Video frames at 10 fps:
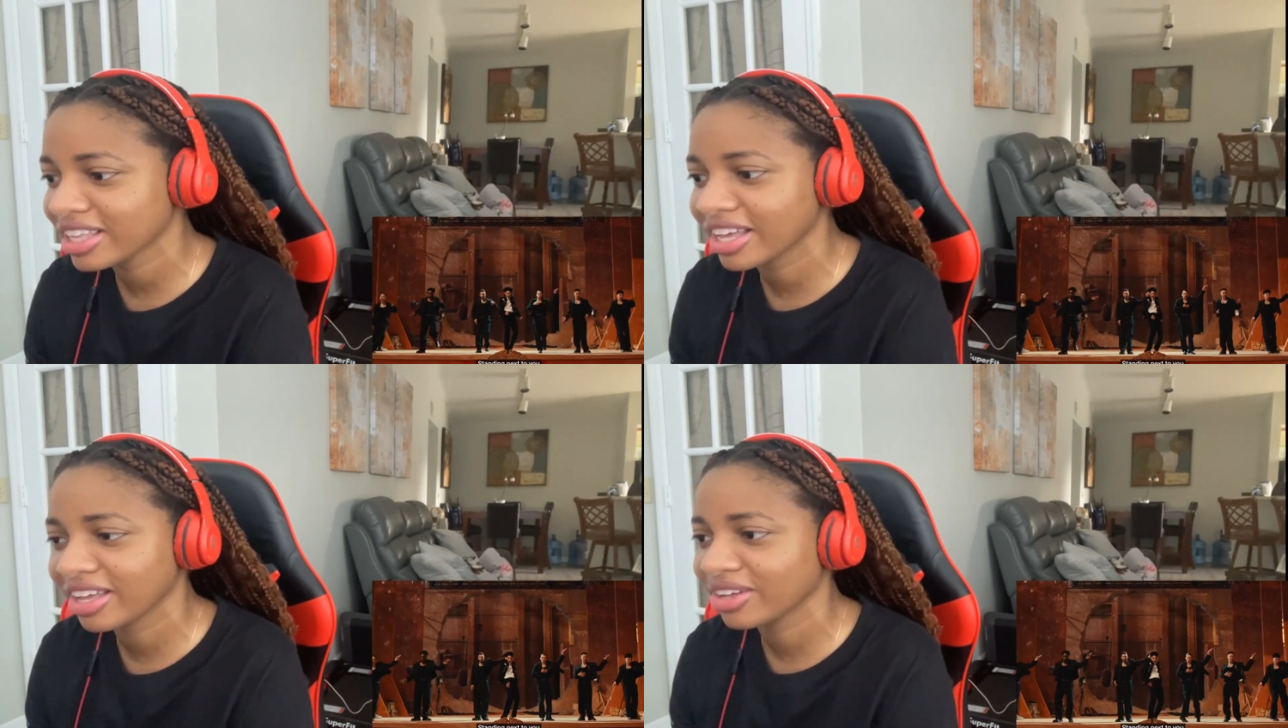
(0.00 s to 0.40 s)

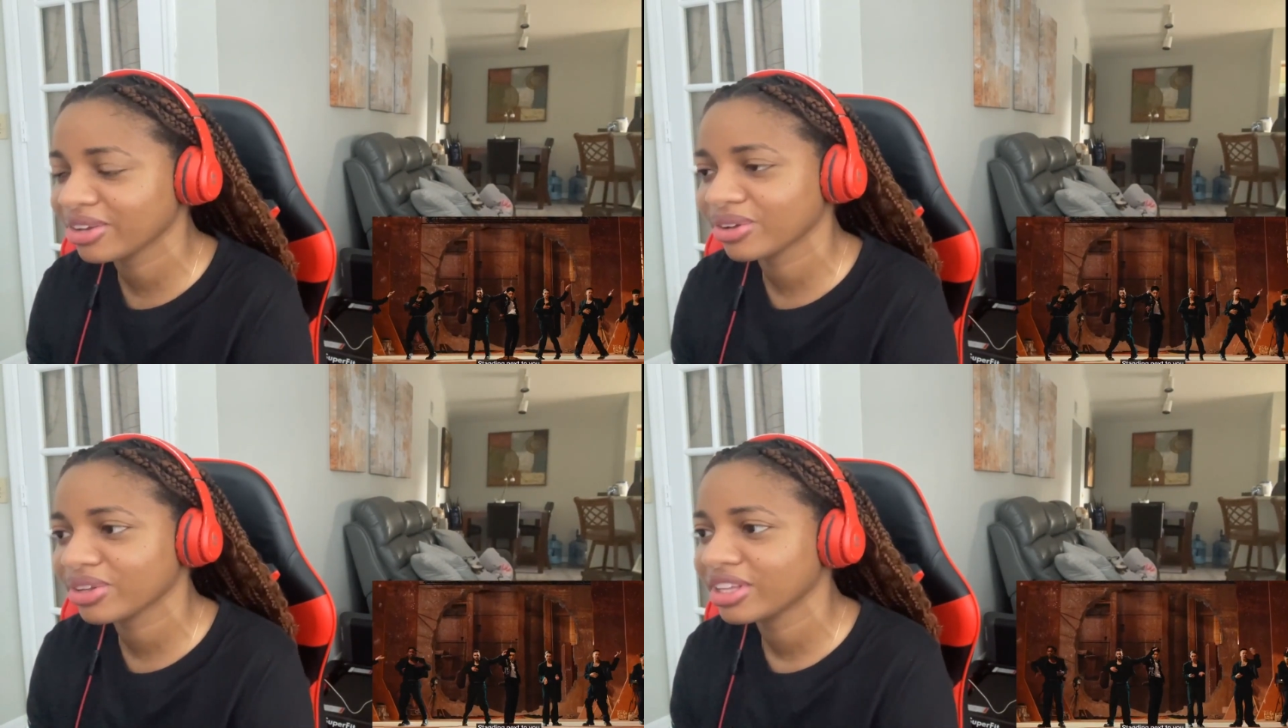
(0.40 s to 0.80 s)
Like,
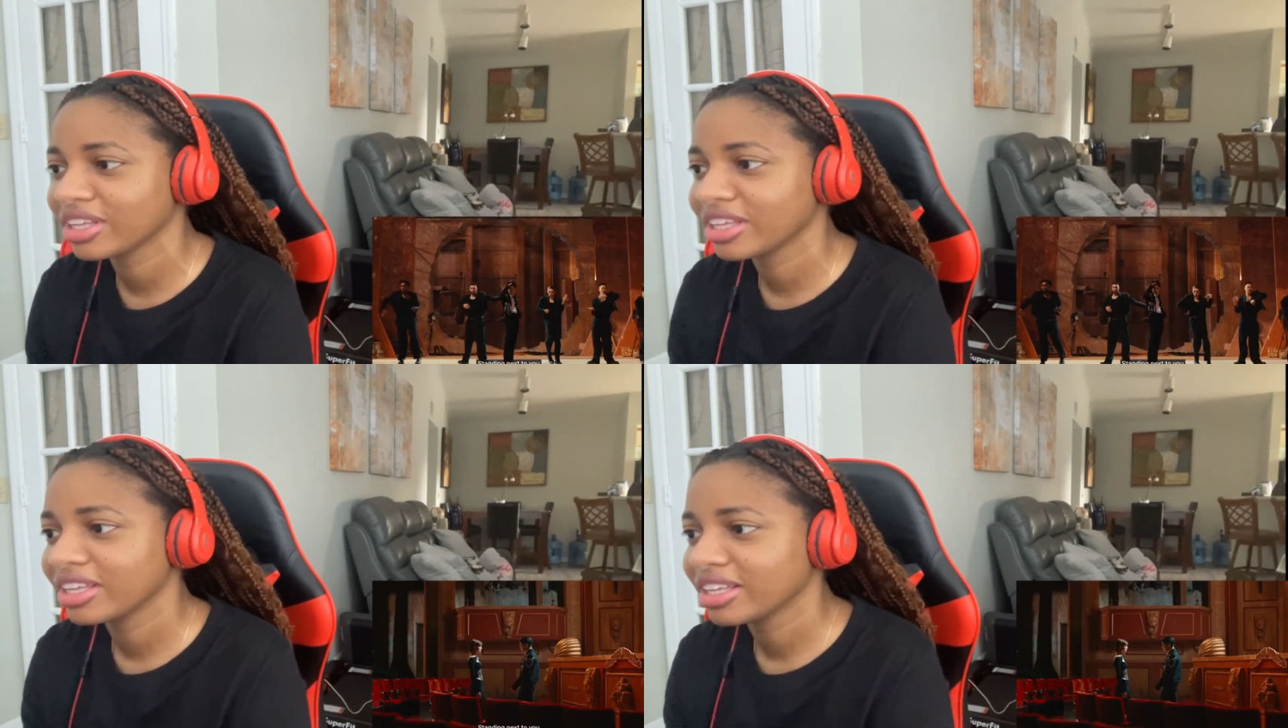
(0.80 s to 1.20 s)

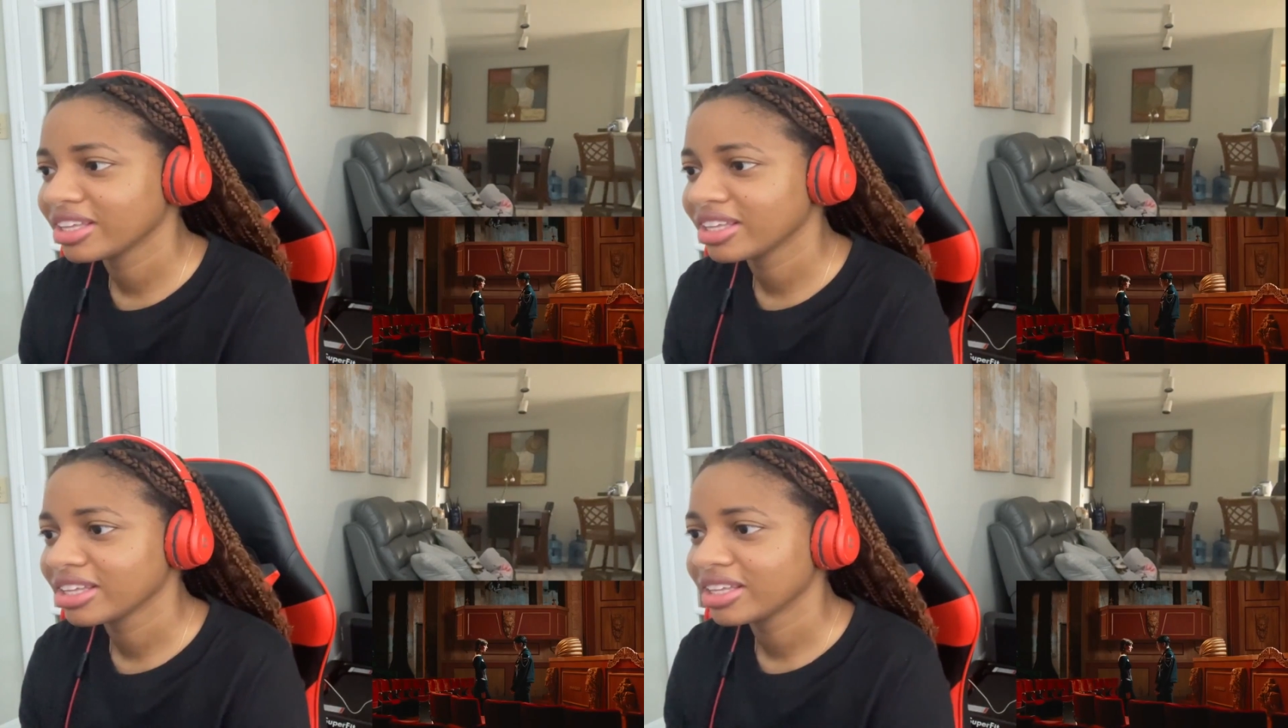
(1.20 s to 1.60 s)

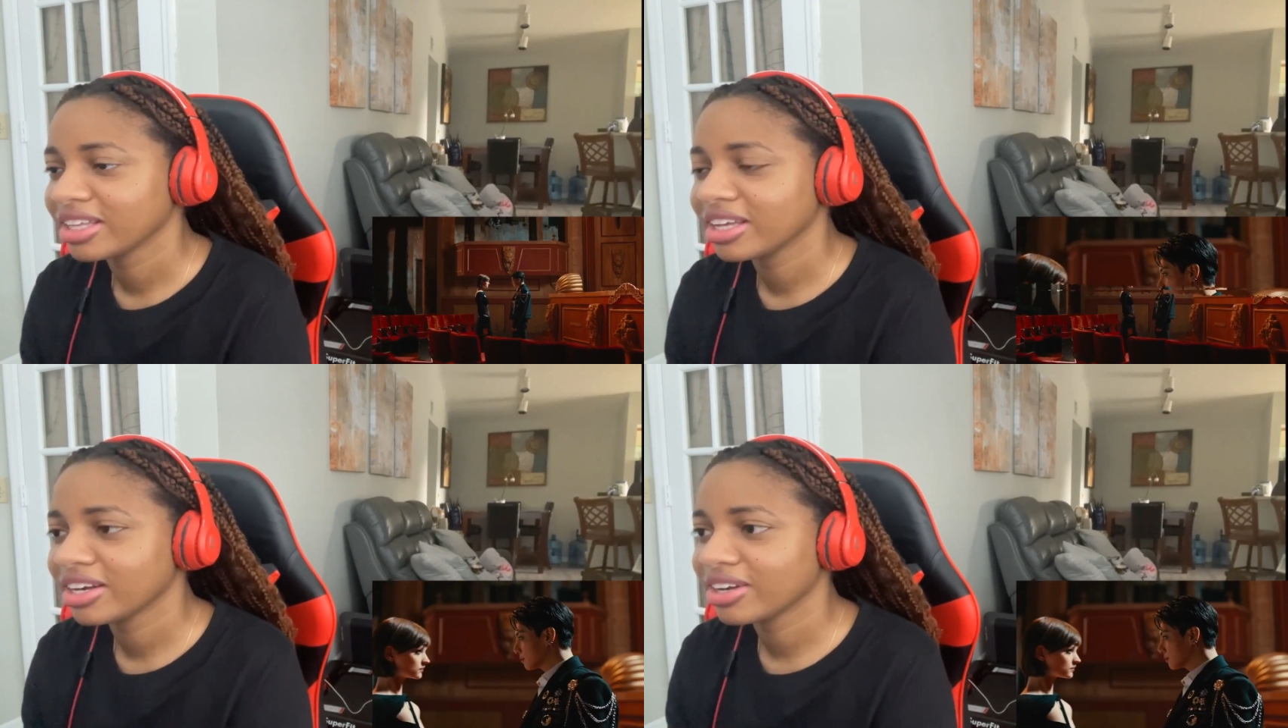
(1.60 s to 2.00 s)

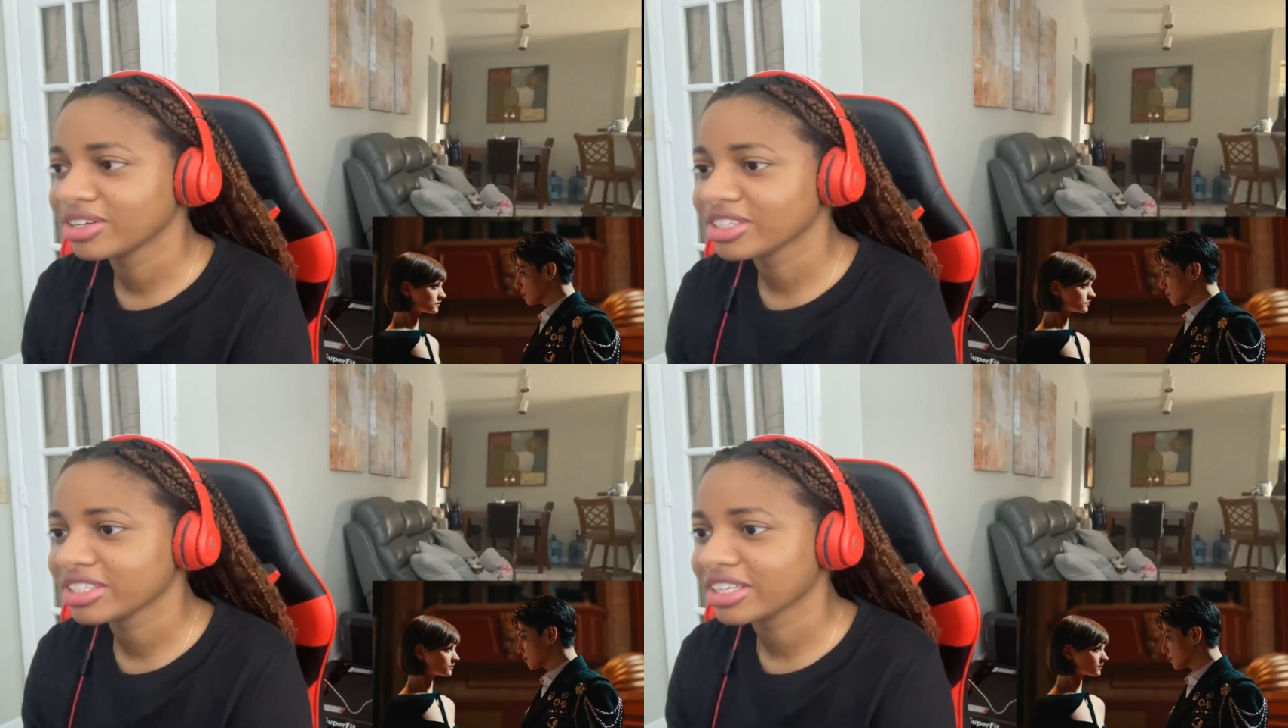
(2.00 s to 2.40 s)
I don't
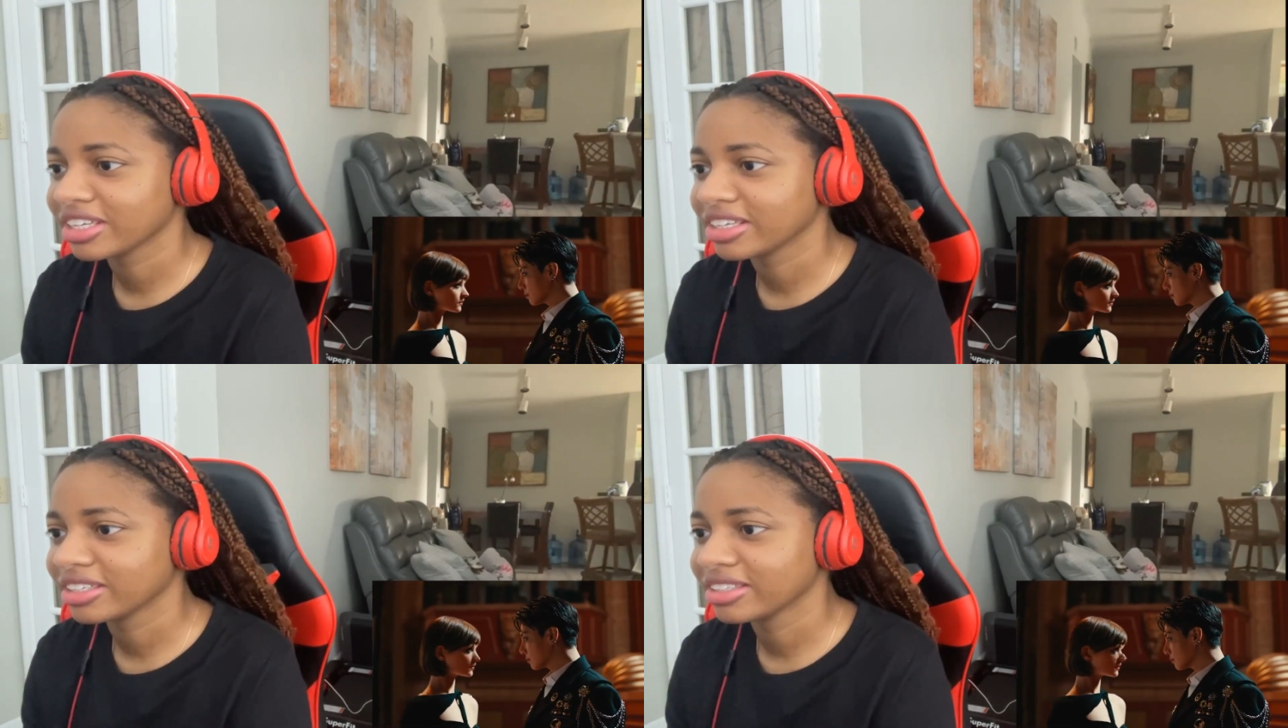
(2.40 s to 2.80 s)

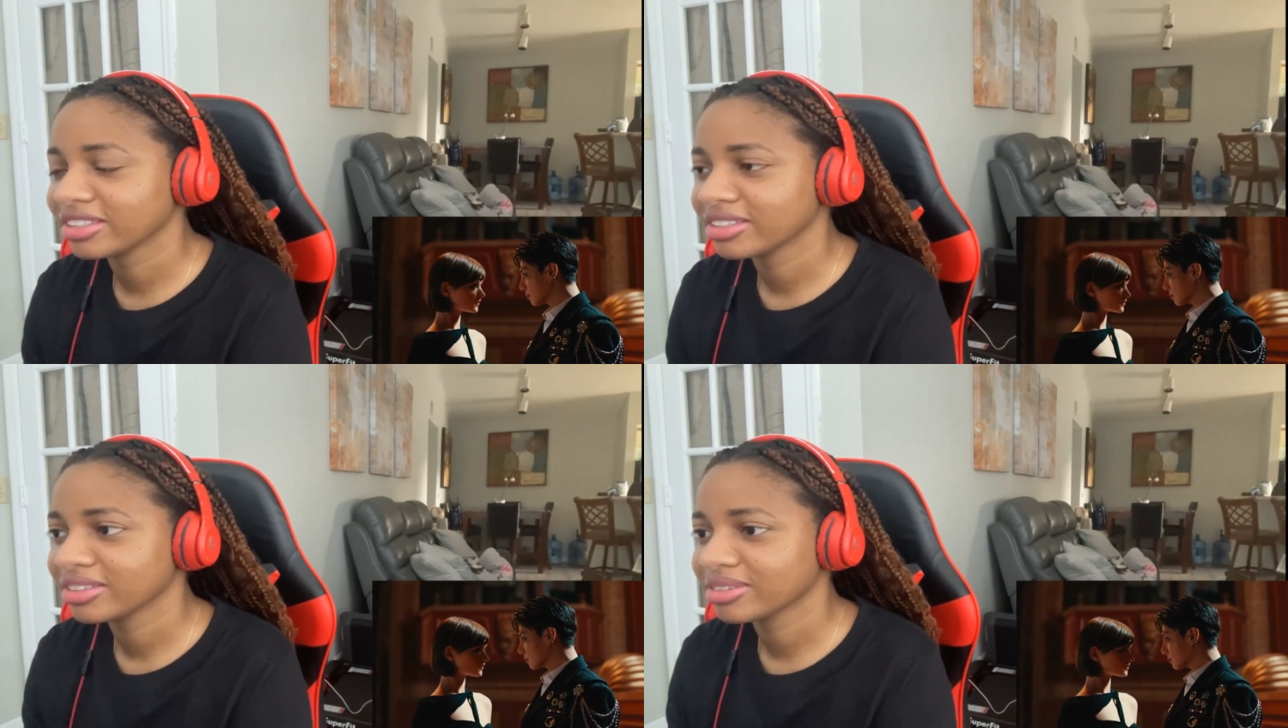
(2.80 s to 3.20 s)
understand.